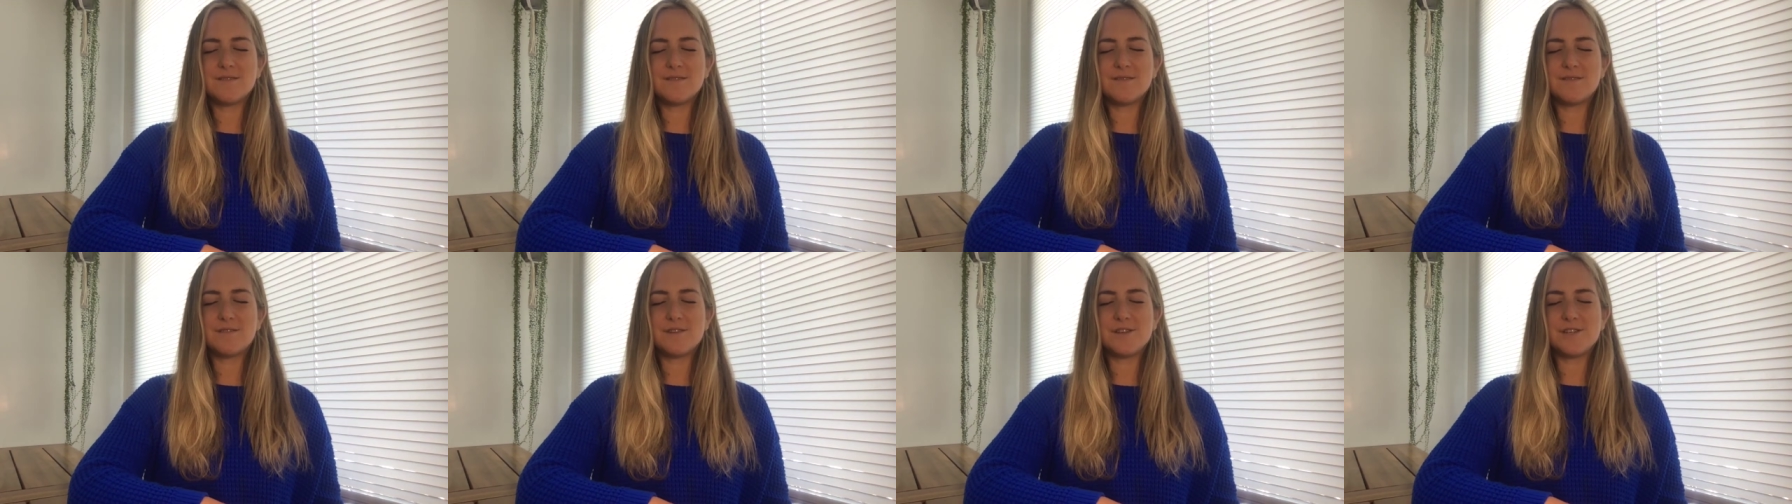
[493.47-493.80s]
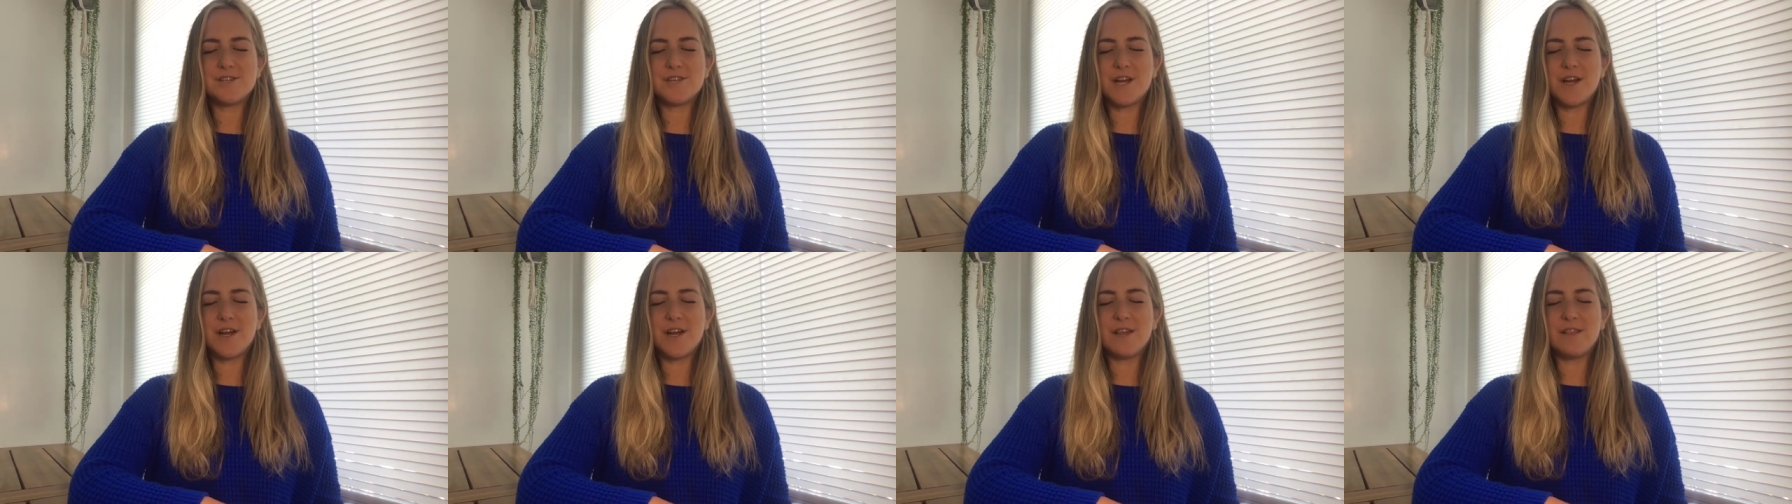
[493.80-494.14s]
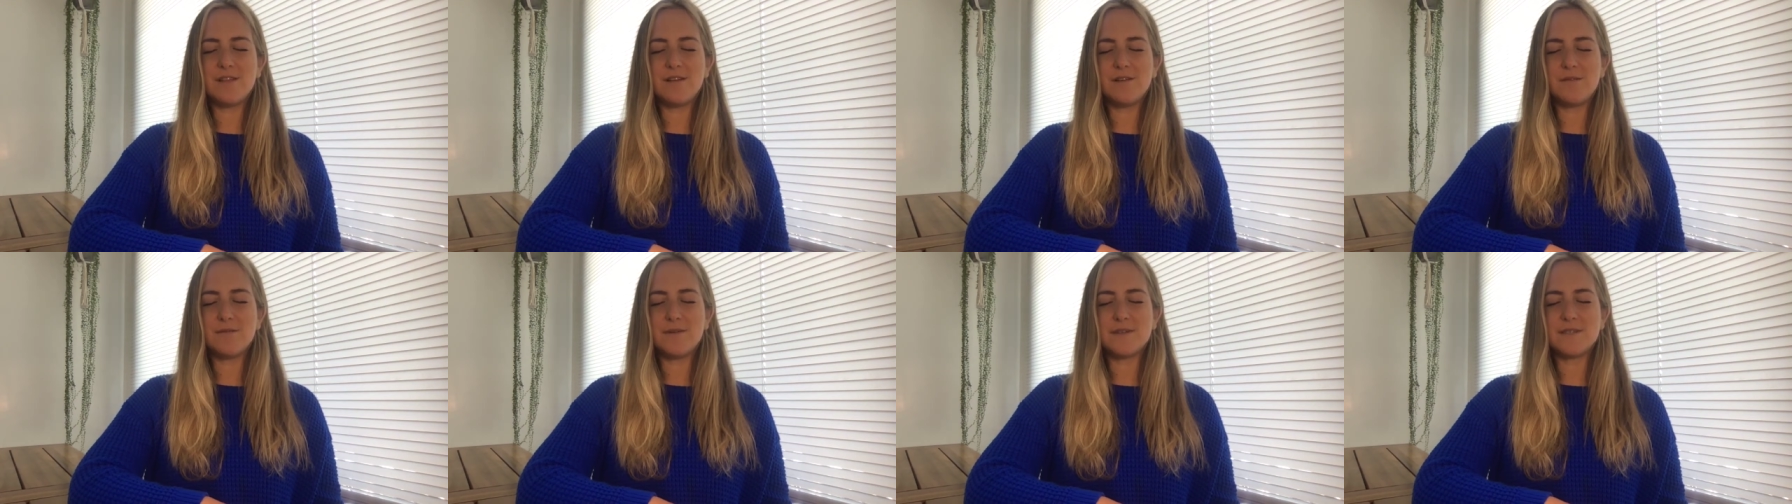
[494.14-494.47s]
for sharing
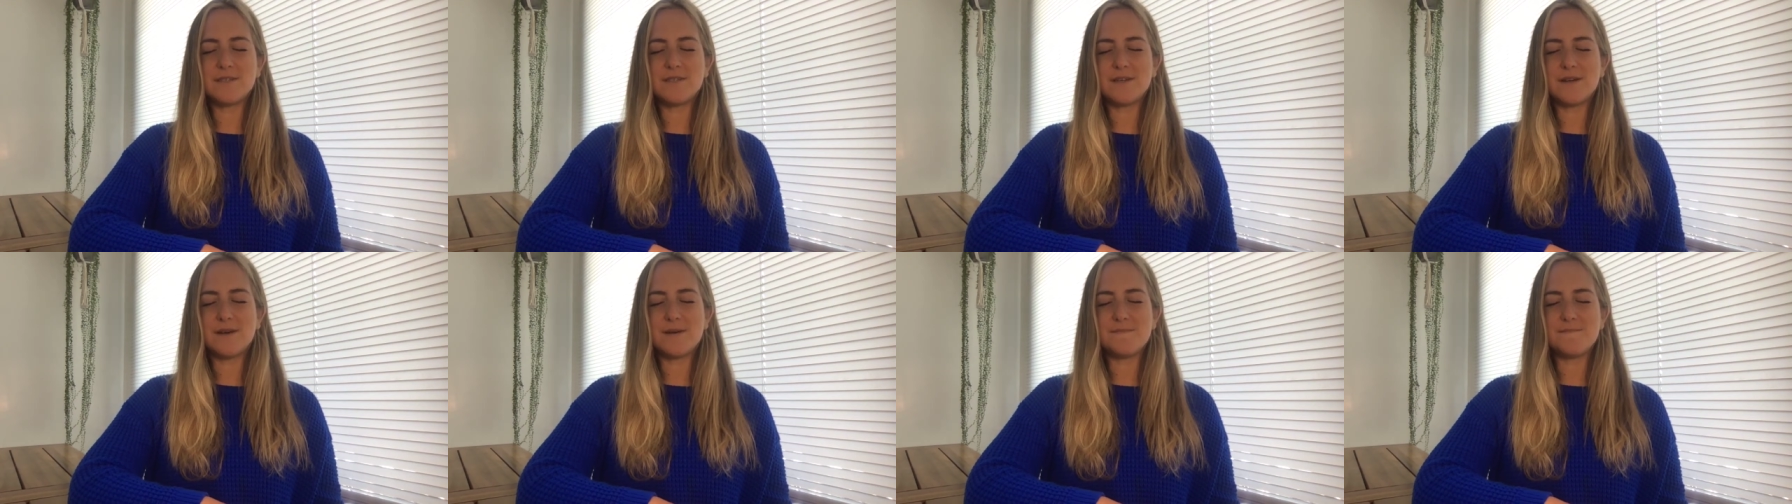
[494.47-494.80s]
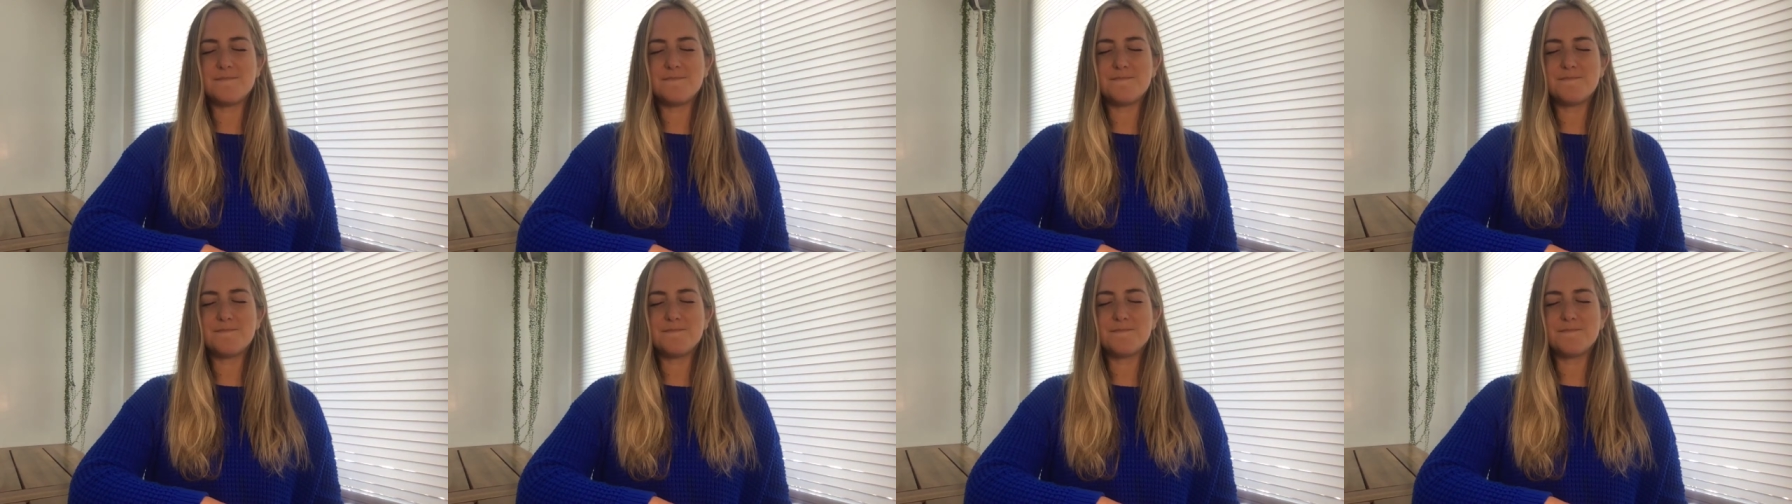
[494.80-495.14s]
their wisdom